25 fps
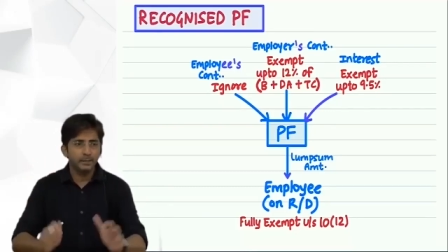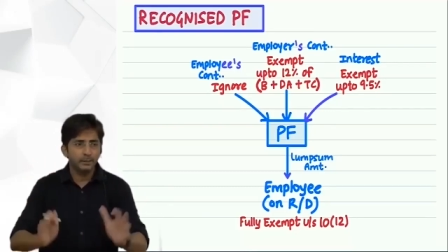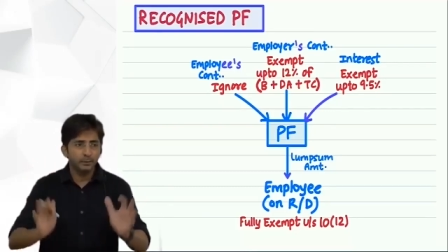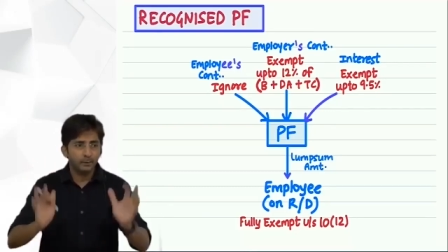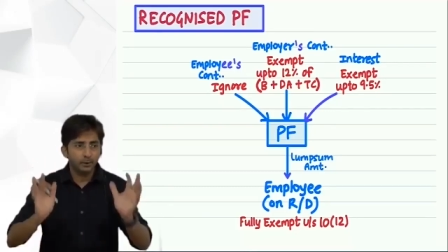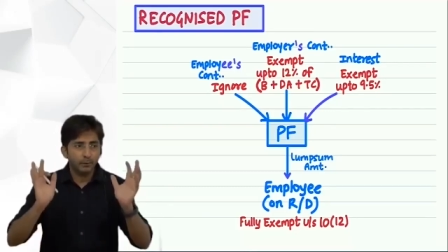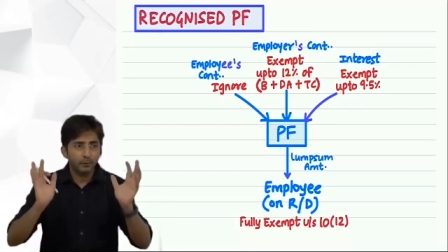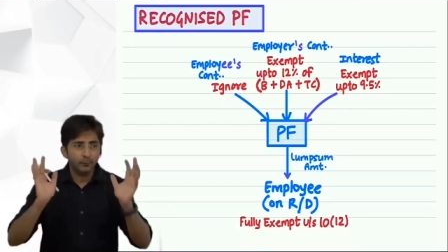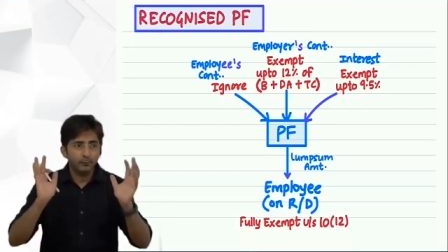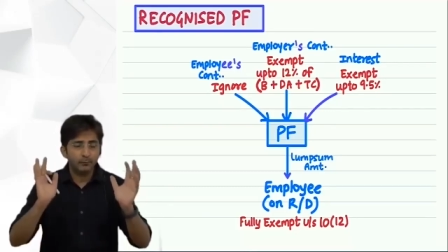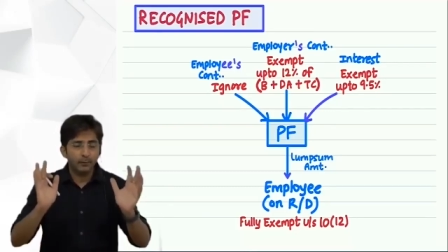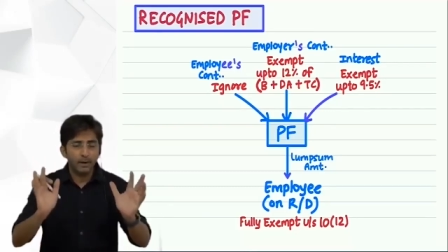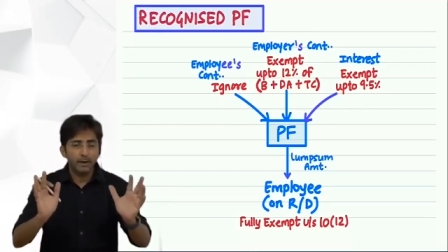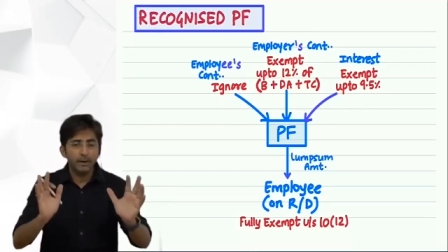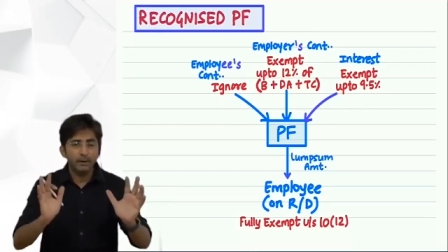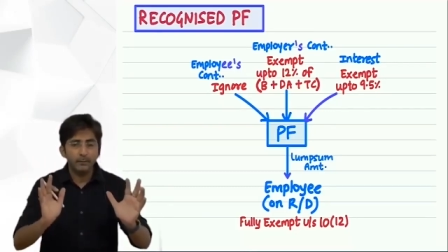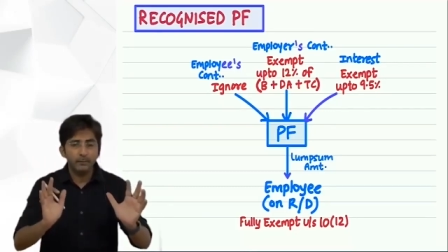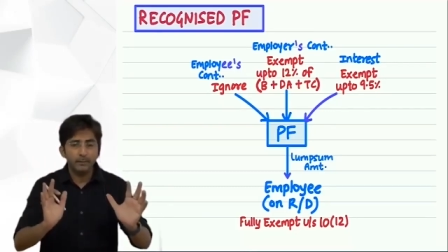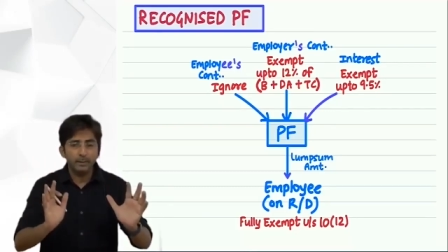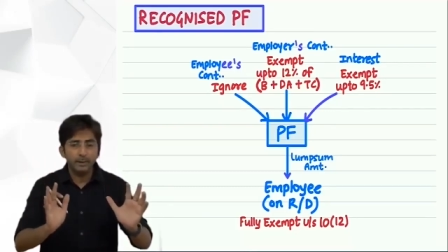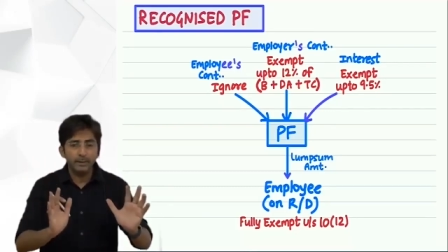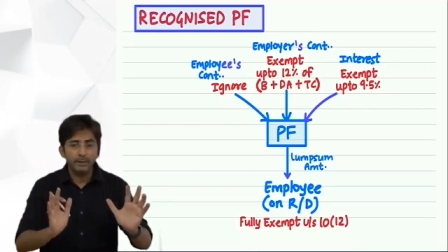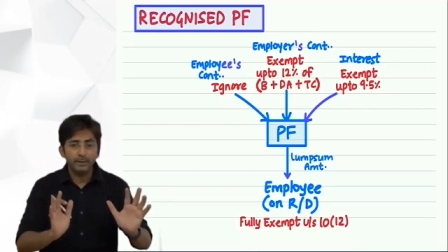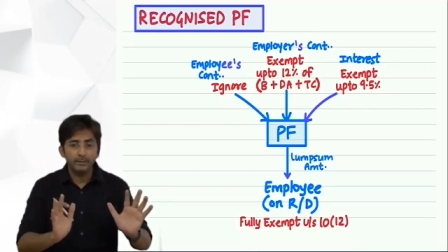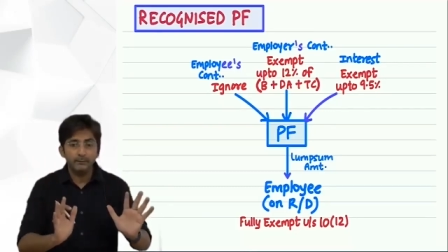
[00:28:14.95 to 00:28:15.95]
your fund
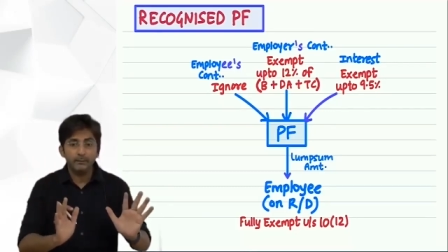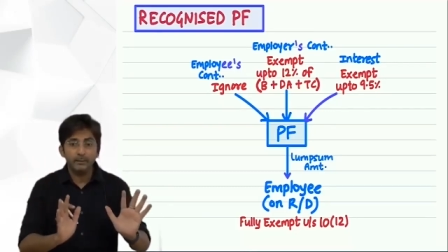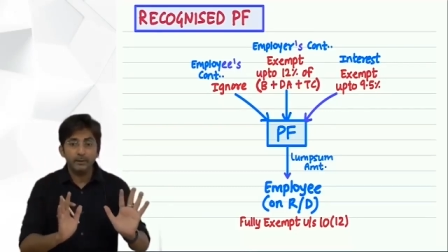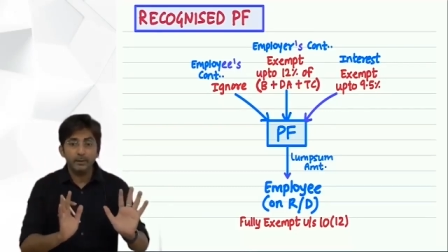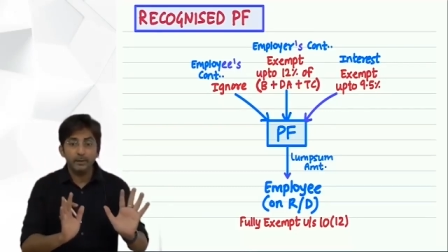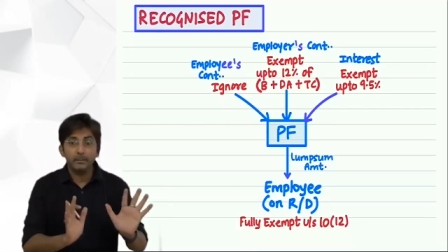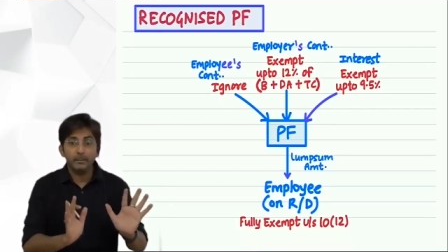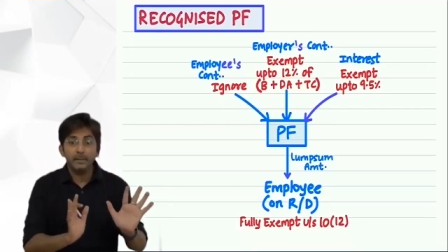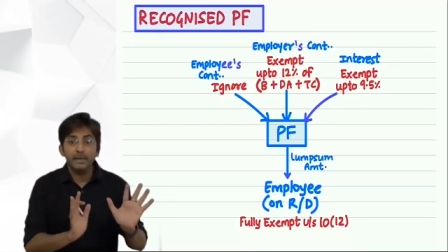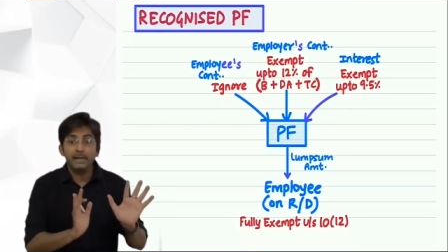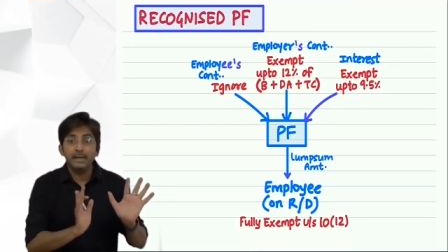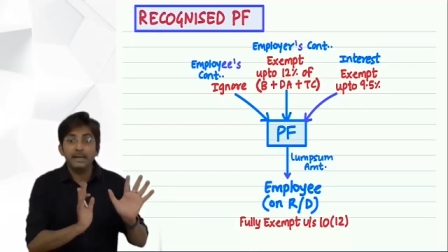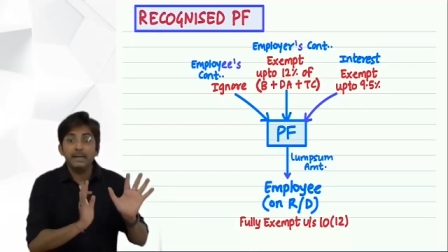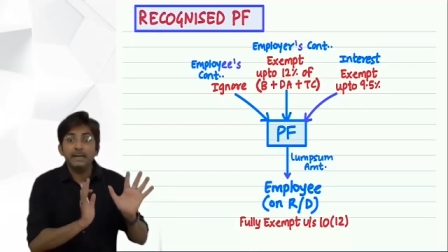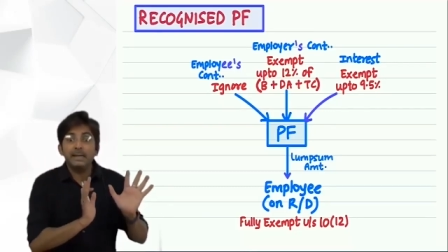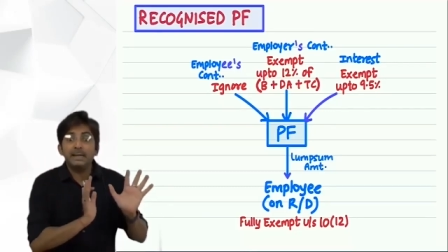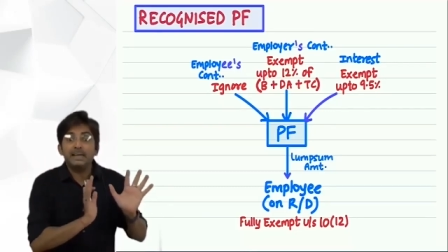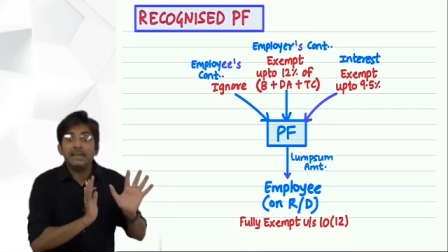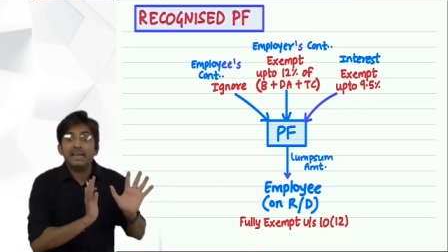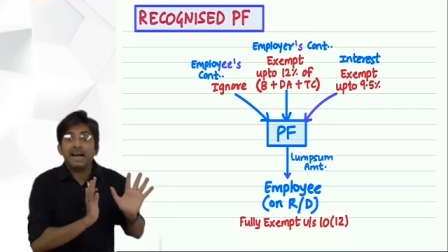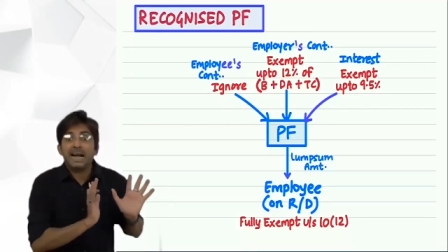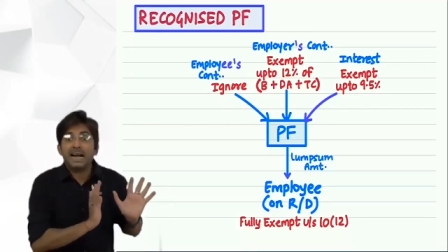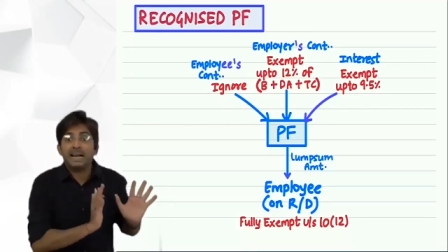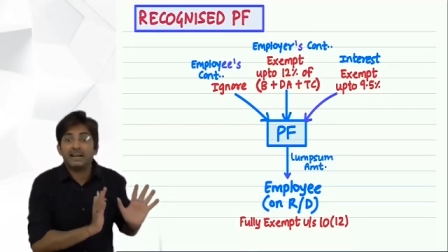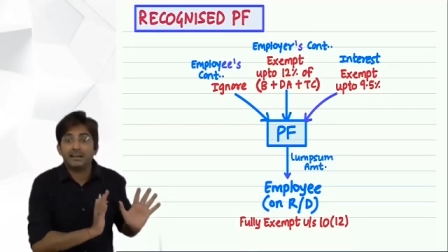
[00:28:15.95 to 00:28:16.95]
money will remain
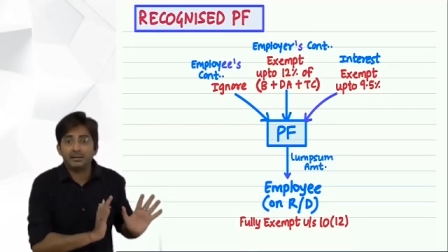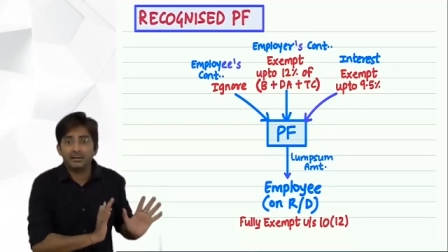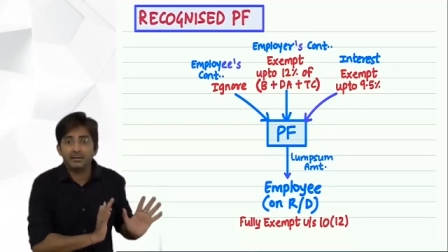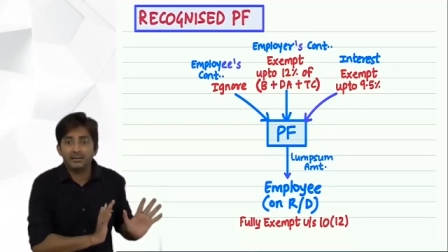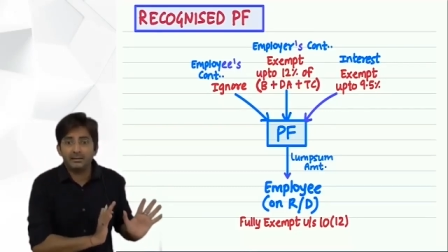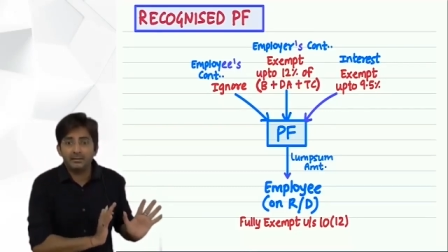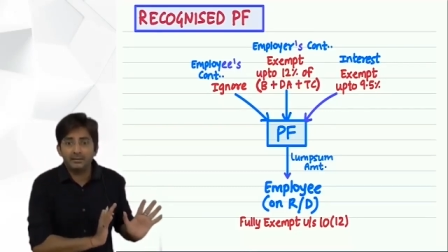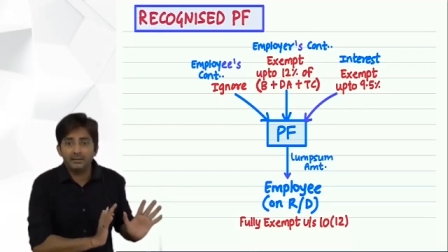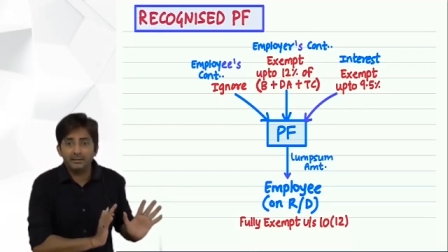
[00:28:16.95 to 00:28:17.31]
intact.